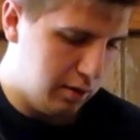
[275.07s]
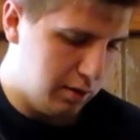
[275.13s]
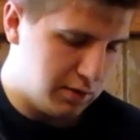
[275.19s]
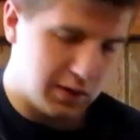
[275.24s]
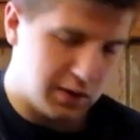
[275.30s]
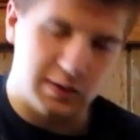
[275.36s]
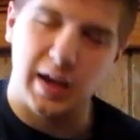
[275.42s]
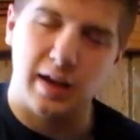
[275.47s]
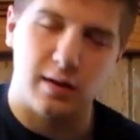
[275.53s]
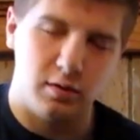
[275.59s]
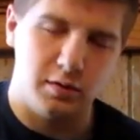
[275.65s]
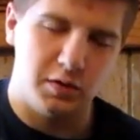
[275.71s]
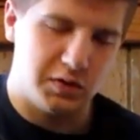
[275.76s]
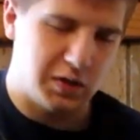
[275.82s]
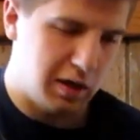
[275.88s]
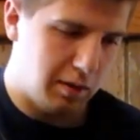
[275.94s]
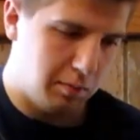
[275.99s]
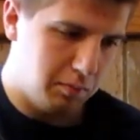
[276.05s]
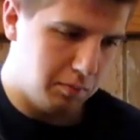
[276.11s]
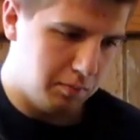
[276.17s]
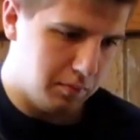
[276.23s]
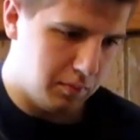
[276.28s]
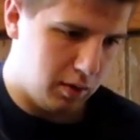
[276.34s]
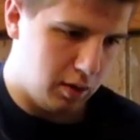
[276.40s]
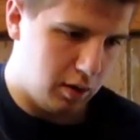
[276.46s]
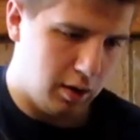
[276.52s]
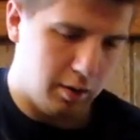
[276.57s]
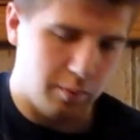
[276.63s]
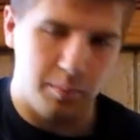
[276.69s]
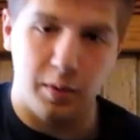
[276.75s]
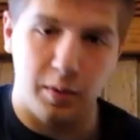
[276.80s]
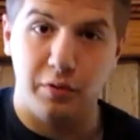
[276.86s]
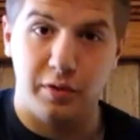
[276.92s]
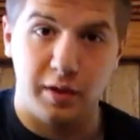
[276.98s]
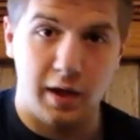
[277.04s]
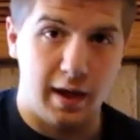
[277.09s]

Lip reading: It's exactly the same on both